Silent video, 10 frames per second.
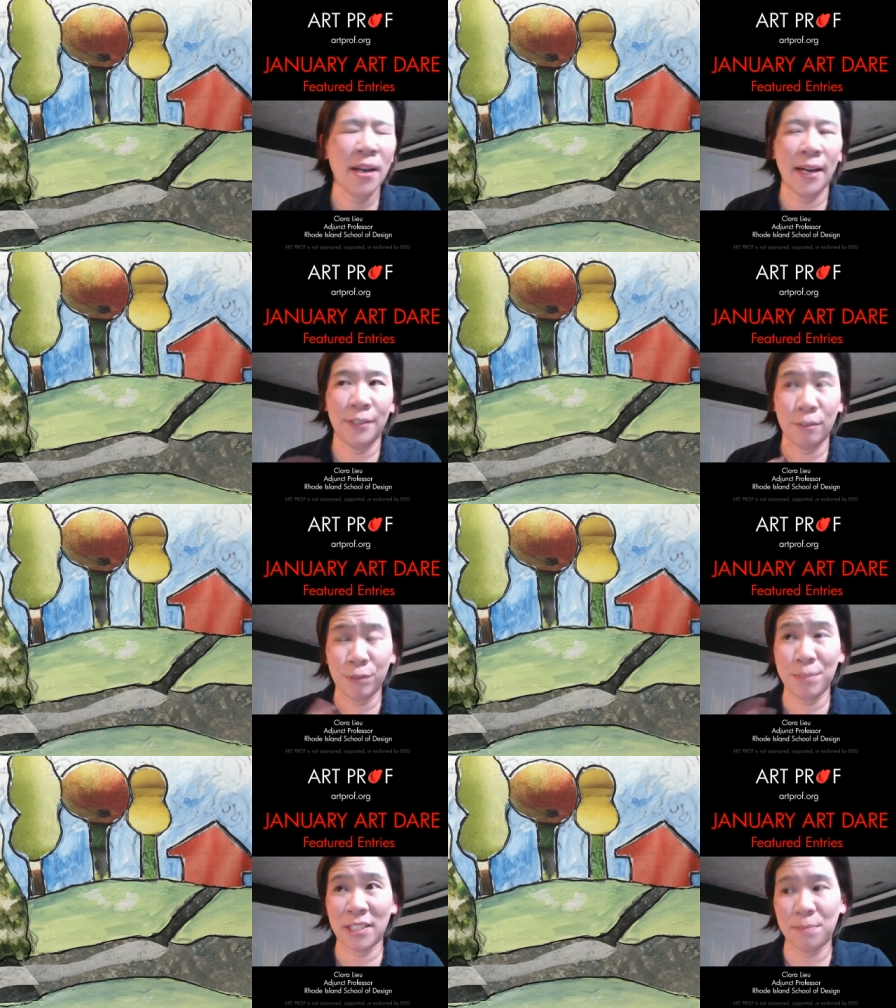I think with
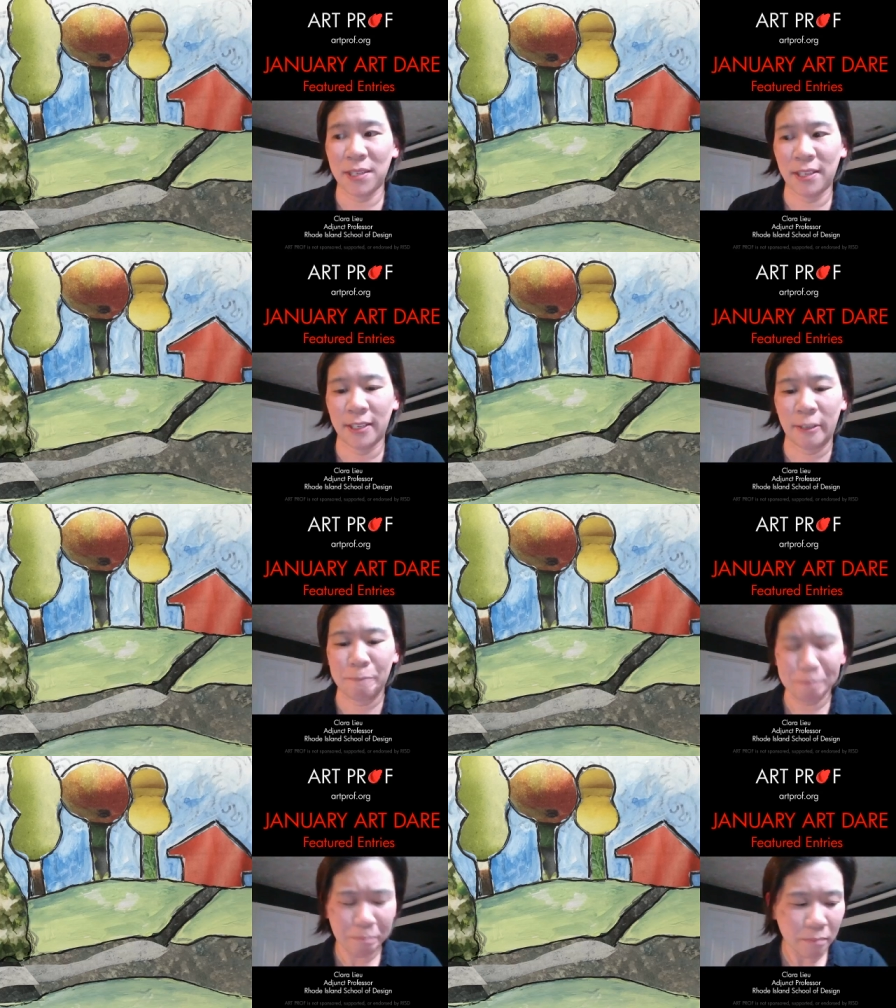mixed media,
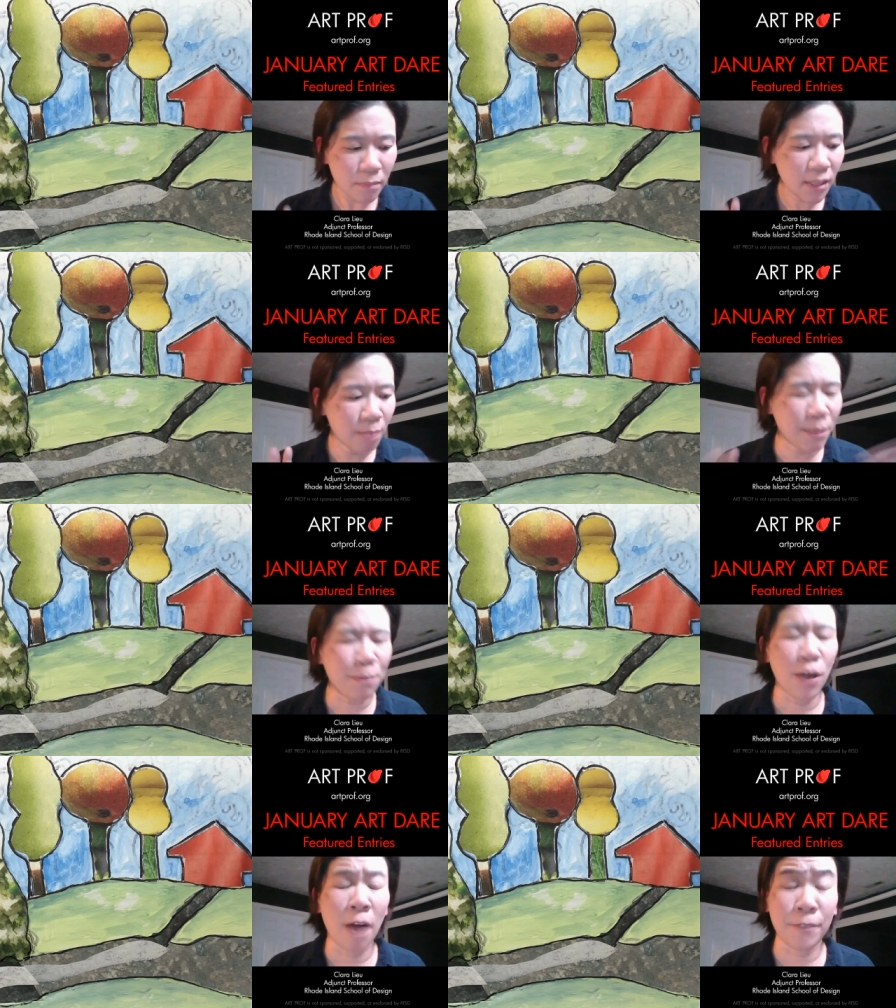
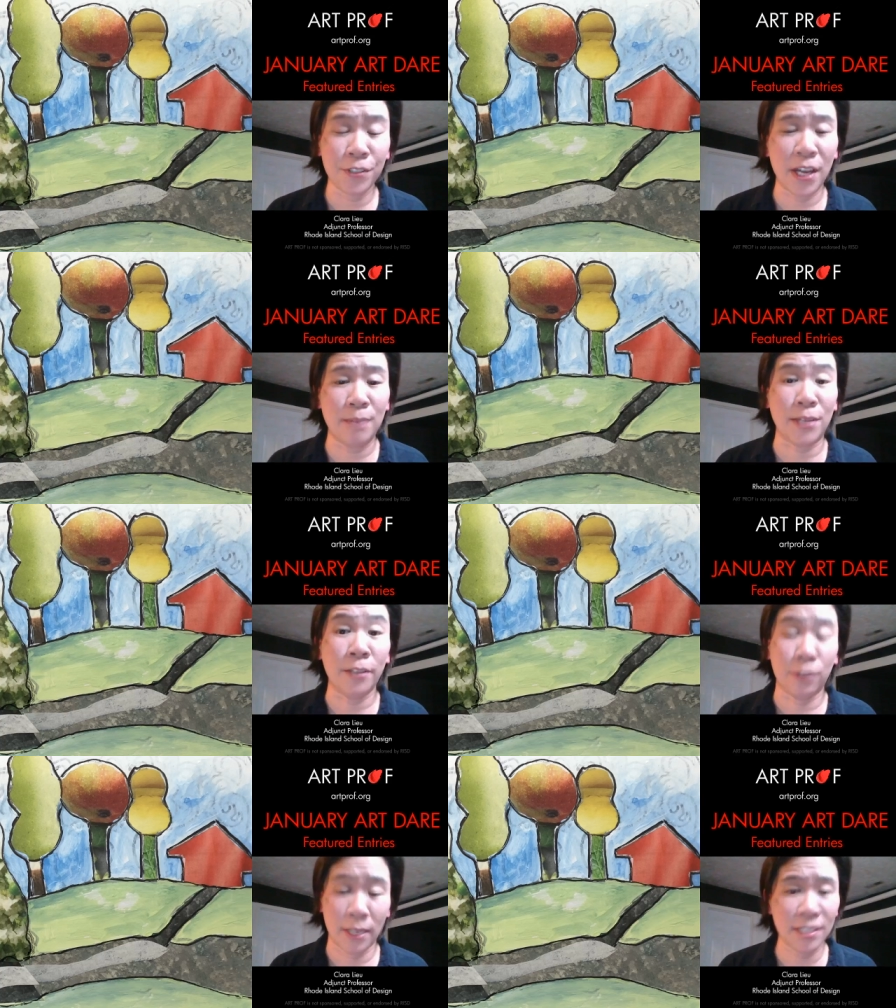people oftentimes
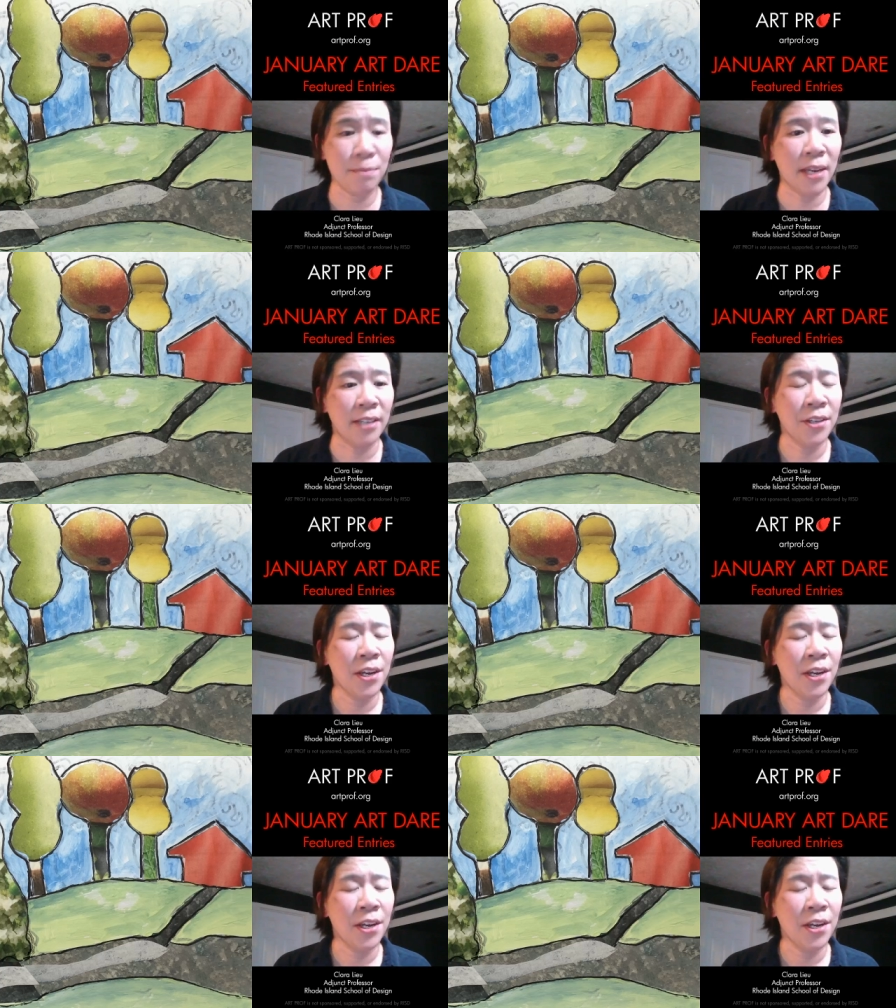underestimate